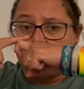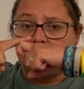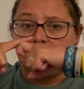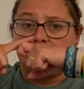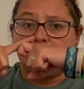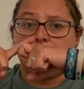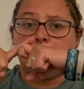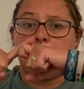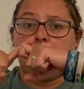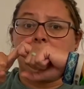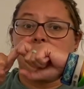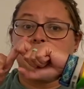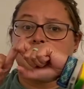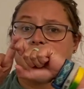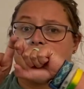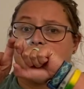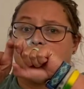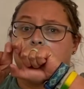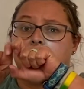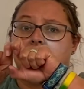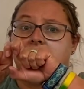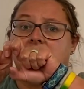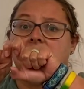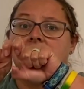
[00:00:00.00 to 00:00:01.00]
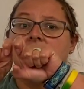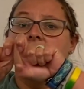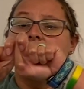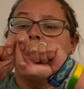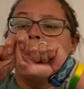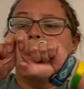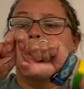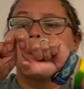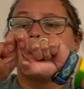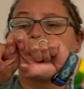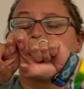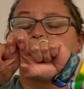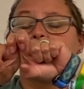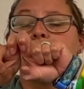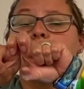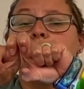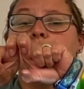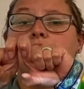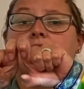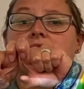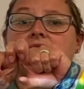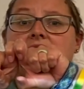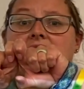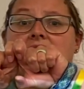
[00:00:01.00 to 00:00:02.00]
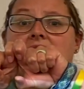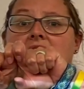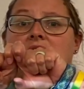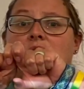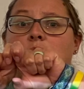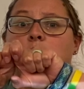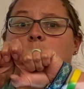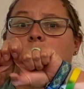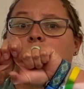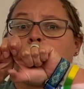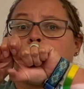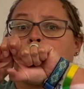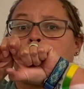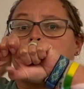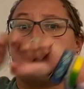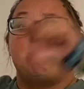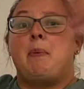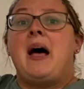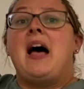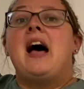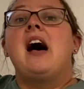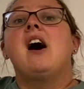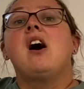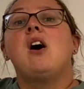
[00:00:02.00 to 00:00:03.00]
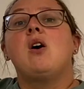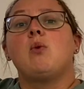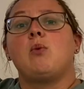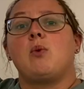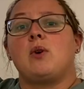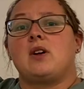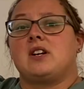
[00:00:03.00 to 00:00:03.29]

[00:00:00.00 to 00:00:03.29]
of a proximity, those nuclei will repel one